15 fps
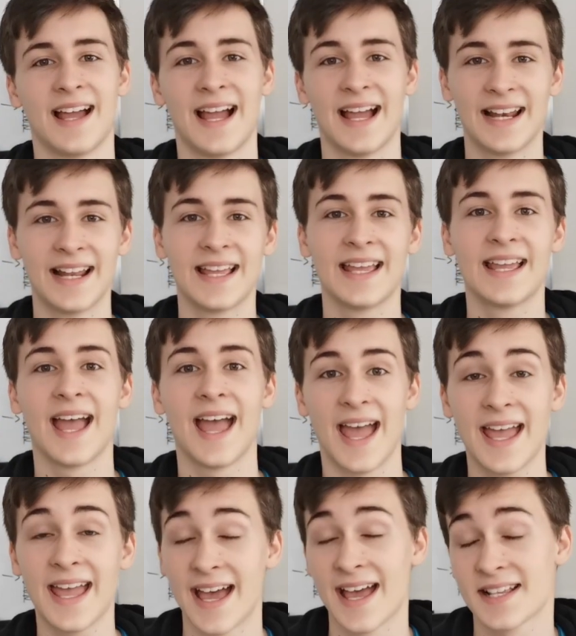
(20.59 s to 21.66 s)

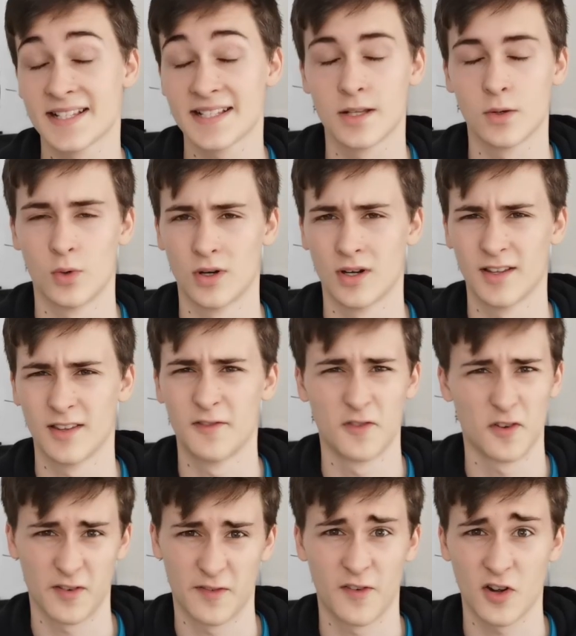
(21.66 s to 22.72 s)
AS, or for